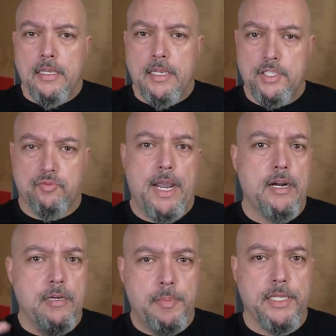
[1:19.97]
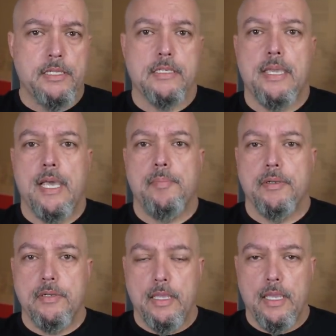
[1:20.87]
It's rare, but it does
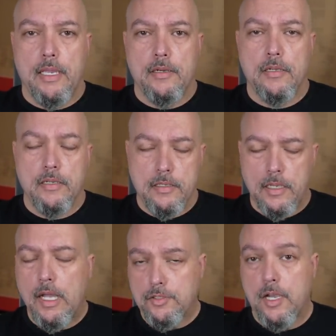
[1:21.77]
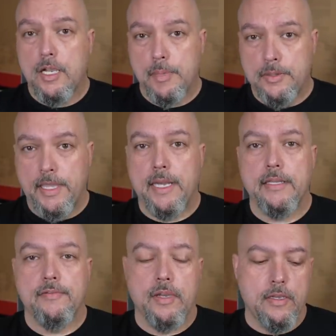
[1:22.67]
happen, and I'll talk about that
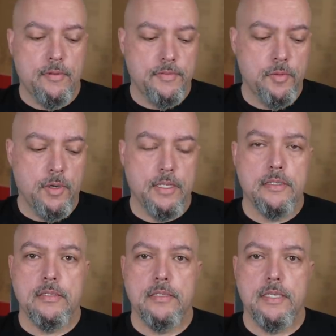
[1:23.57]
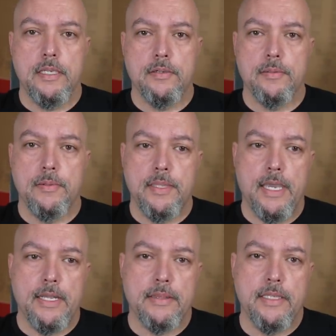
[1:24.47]
if, uh, if you want to hear
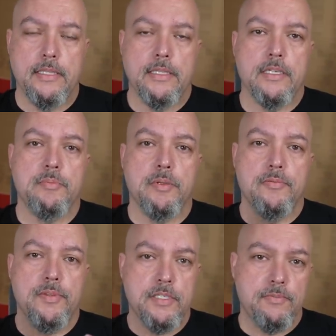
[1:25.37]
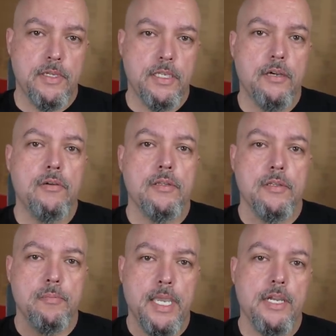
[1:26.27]
that at the end of this. But this video,
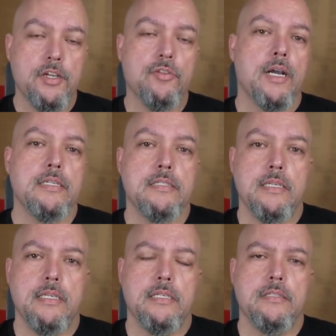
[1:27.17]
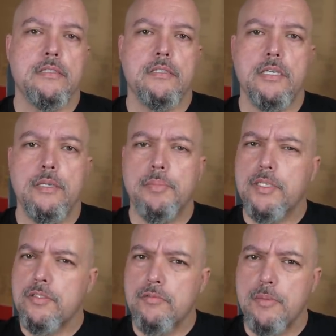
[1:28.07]
the main crux is the
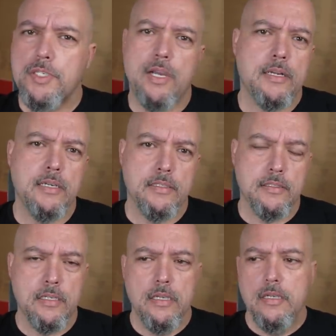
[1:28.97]
pistol grip shotguns.